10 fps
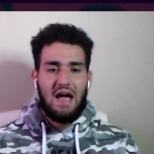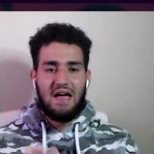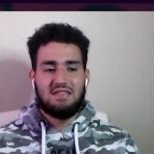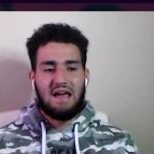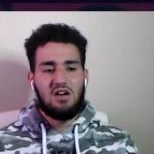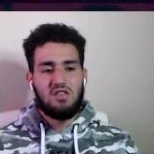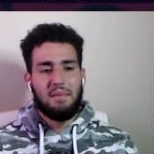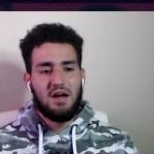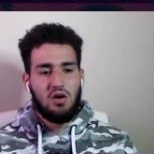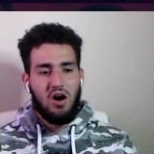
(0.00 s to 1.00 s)
and down the
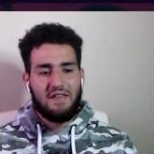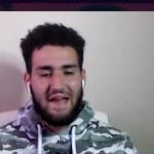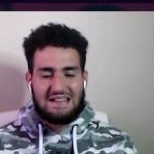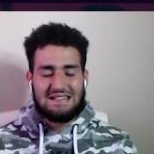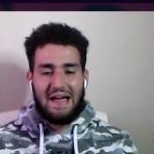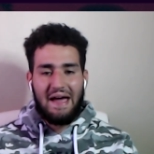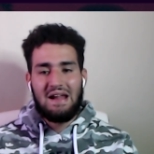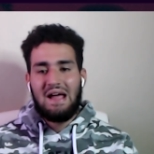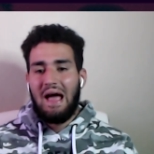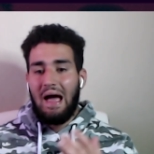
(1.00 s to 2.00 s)
middle on that slant.
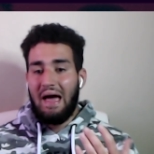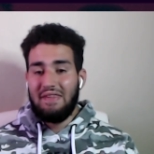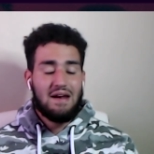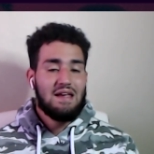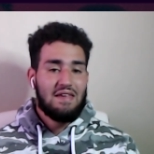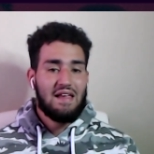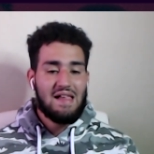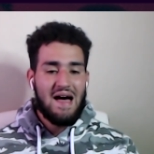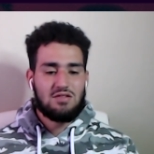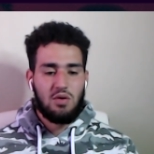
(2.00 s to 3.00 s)
And then he had that
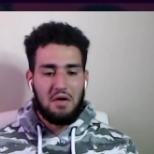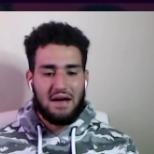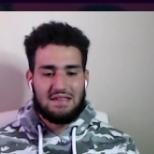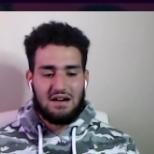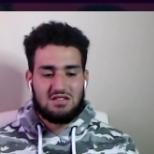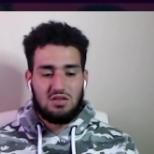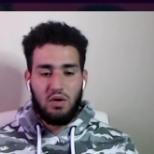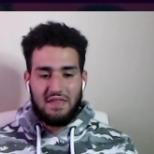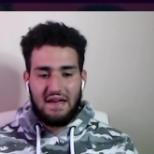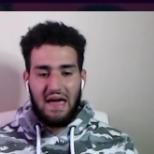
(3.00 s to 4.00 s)
last one right there to
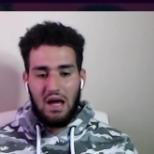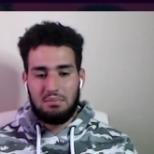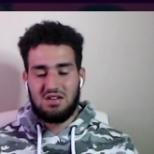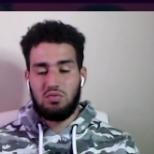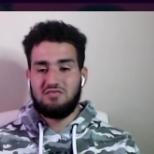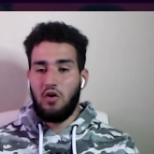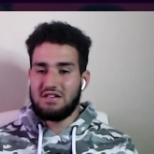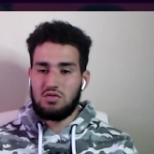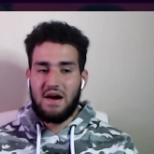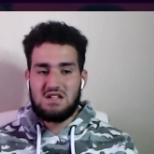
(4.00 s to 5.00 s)
win the game, to
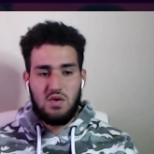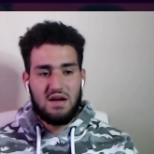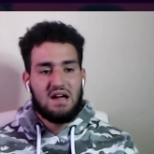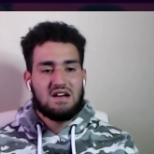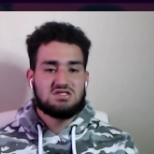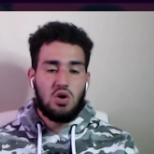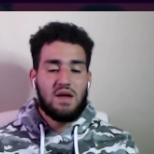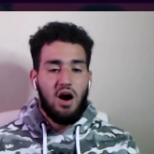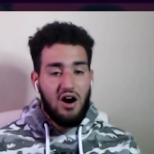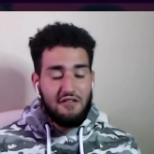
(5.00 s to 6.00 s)
force the rage quit. So
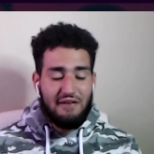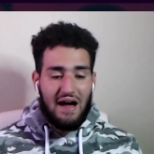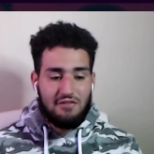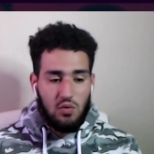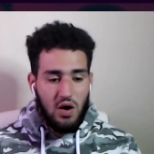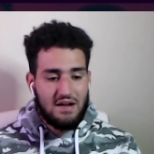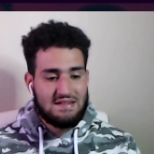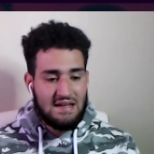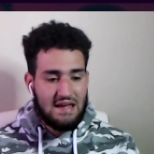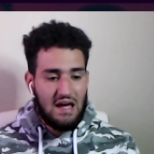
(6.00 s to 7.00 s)
we are 5 and 1.
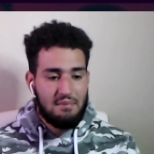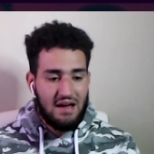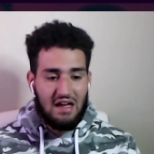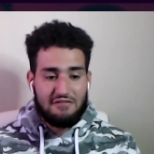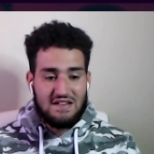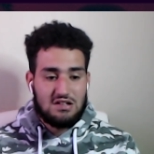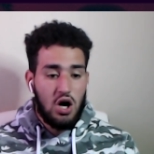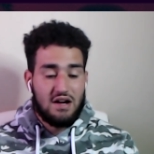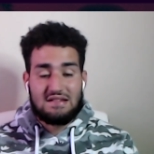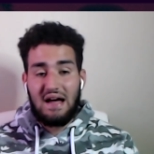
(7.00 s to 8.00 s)
DK Metcalf, this
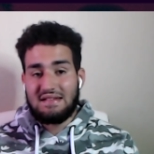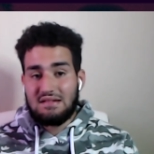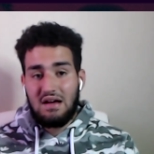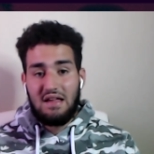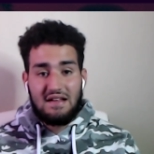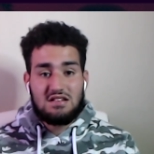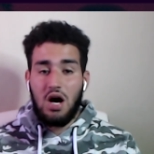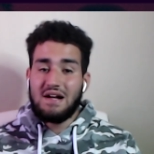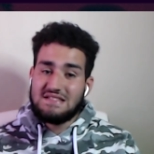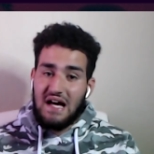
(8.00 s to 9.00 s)
card is nice. This
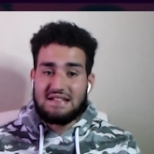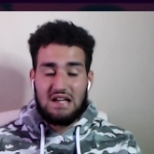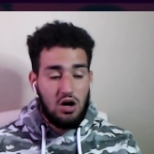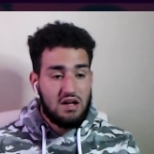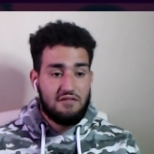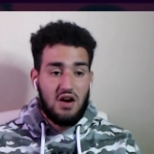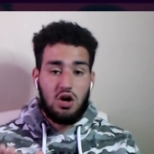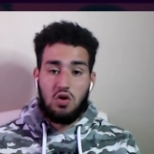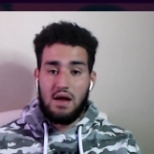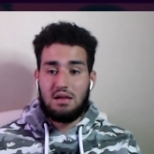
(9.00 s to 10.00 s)
card is nice. I'll give it a
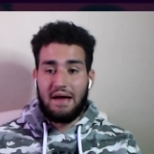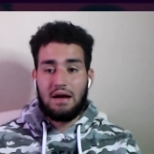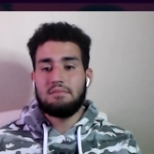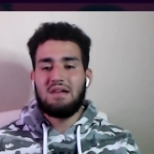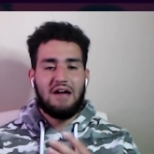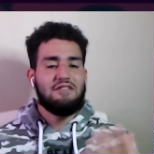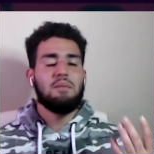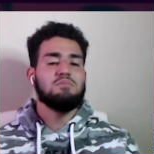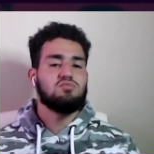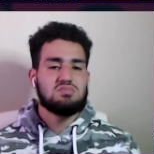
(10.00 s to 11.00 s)
grade. Like, if
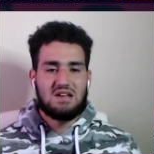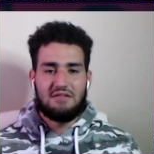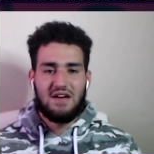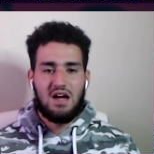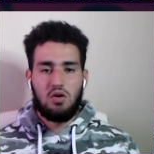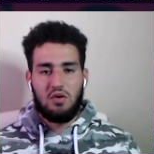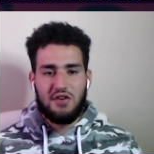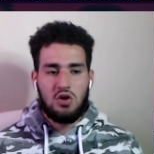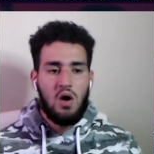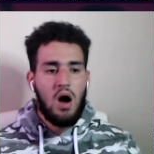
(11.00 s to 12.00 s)
I'm giving it a
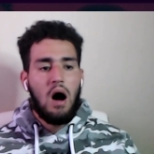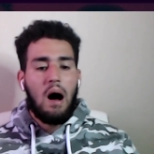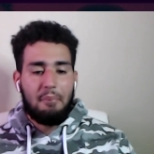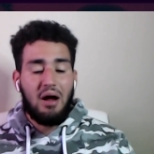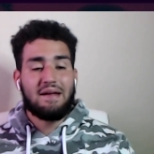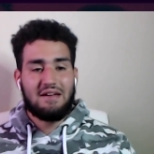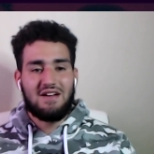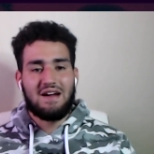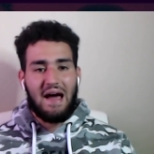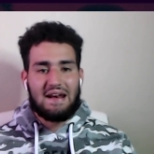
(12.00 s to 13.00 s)
review, I'll probably give it
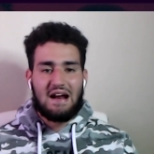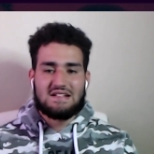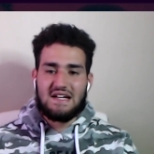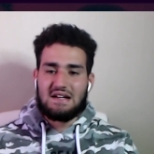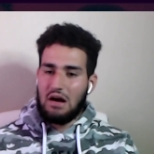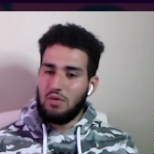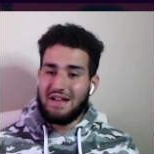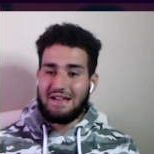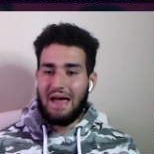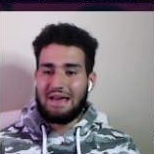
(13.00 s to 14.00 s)
a 9 out of 10. I
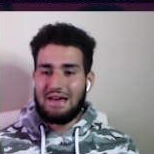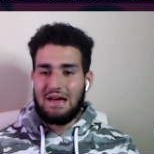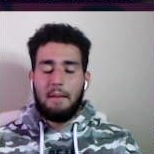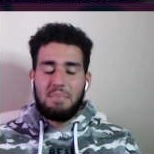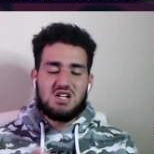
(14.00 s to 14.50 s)
really like it. Pretty